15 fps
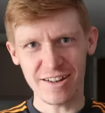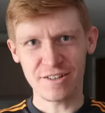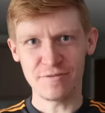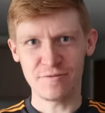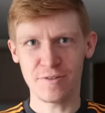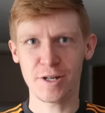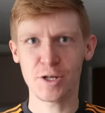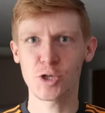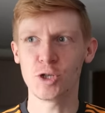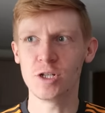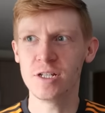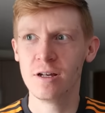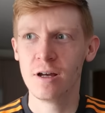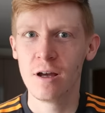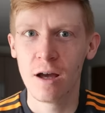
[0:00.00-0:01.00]
not like
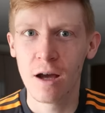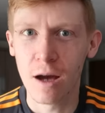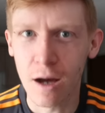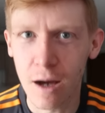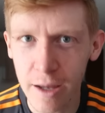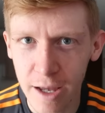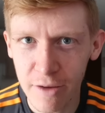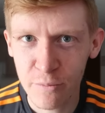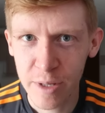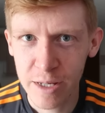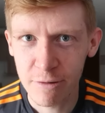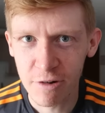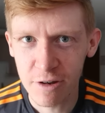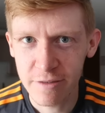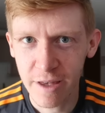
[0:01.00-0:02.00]
confession. I have
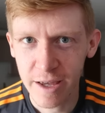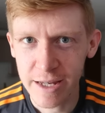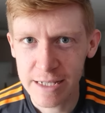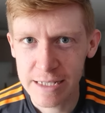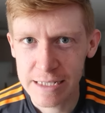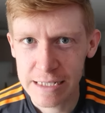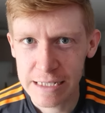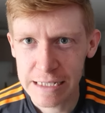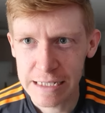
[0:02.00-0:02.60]
been on a date